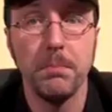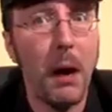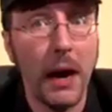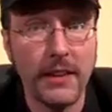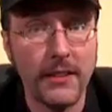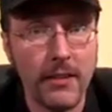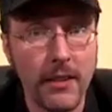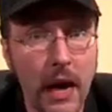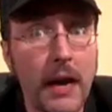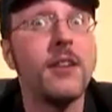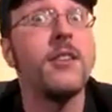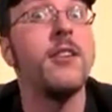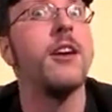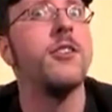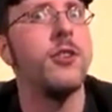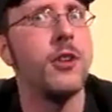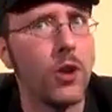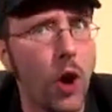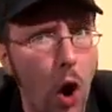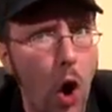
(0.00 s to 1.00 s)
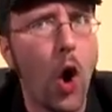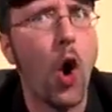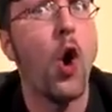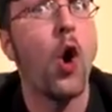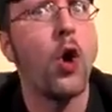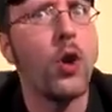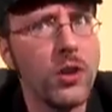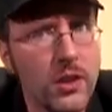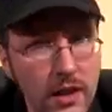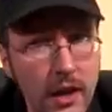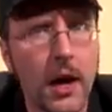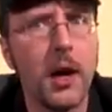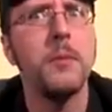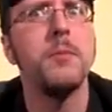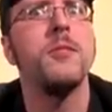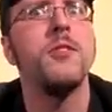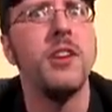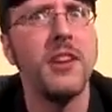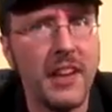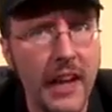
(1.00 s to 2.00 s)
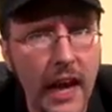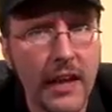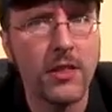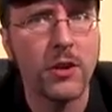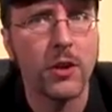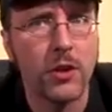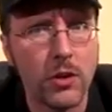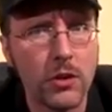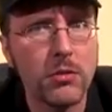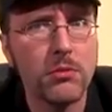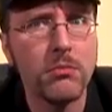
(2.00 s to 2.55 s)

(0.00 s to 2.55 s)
But does it all come together?